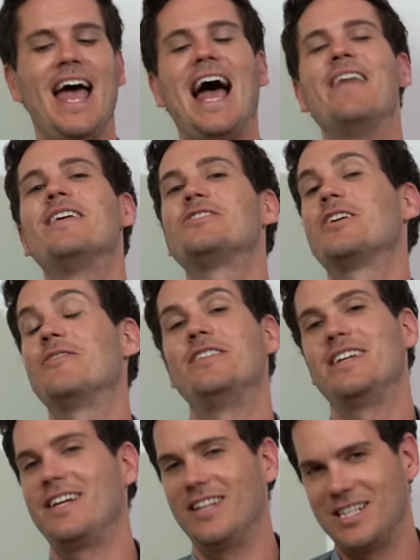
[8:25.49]
And that's not a
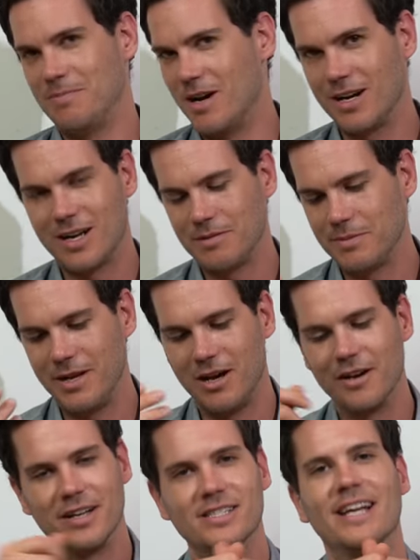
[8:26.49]
ridiculous markup, to be
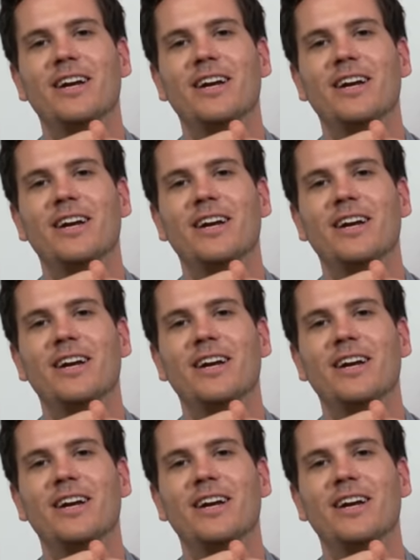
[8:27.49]
honest.